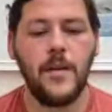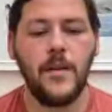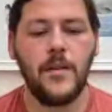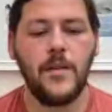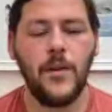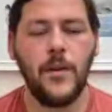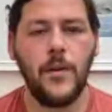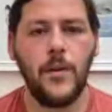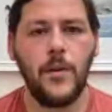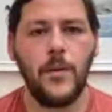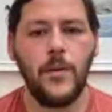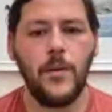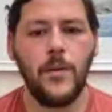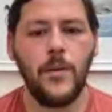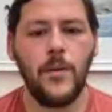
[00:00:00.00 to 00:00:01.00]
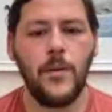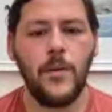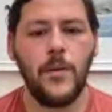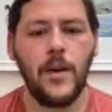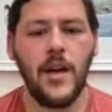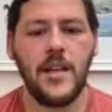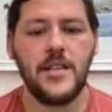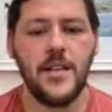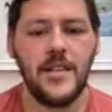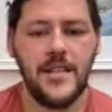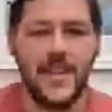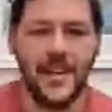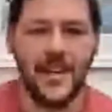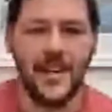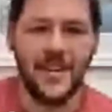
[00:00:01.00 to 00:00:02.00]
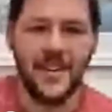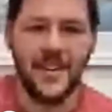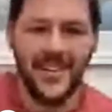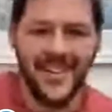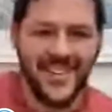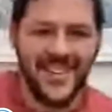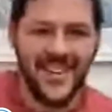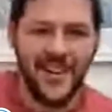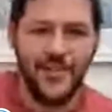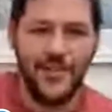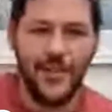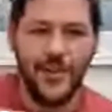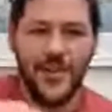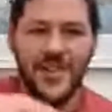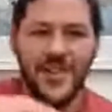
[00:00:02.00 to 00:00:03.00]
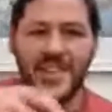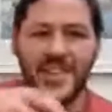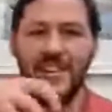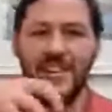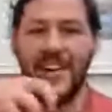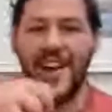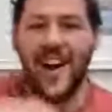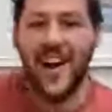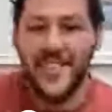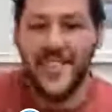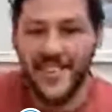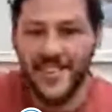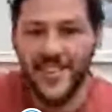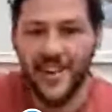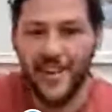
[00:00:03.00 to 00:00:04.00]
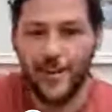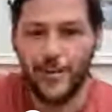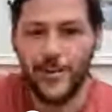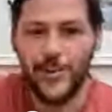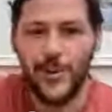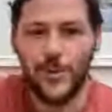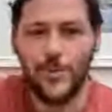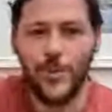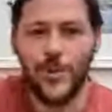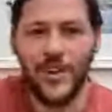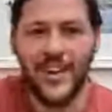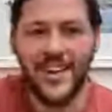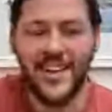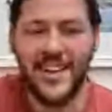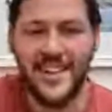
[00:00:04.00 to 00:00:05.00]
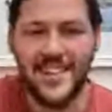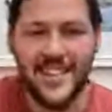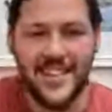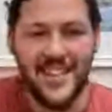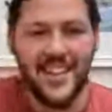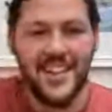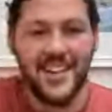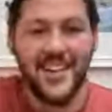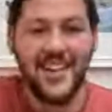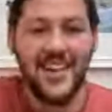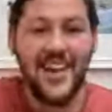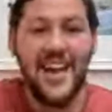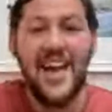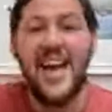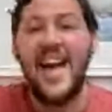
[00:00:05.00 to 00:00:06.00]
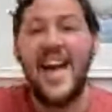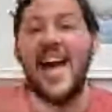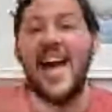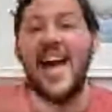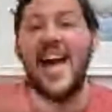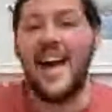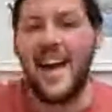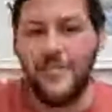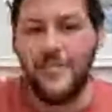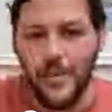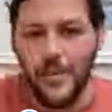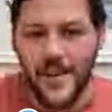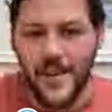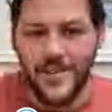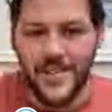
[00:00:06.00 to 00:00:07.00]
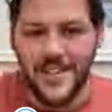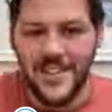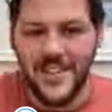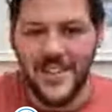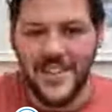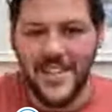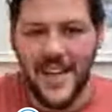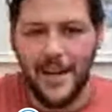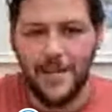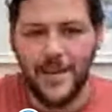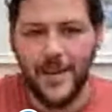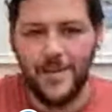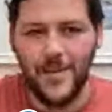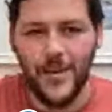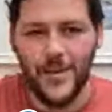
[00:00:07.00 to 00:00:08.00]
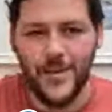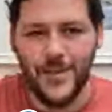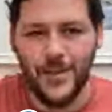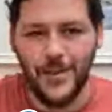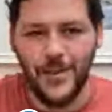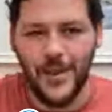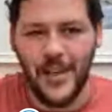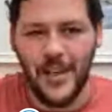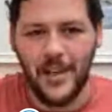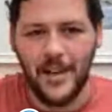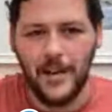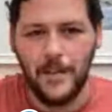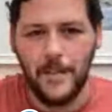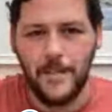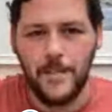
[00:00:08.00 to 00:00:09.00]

So, as I said earlier, if you consider it undesirable, you're more likely to think that everyone else is the same and I'm not so unique.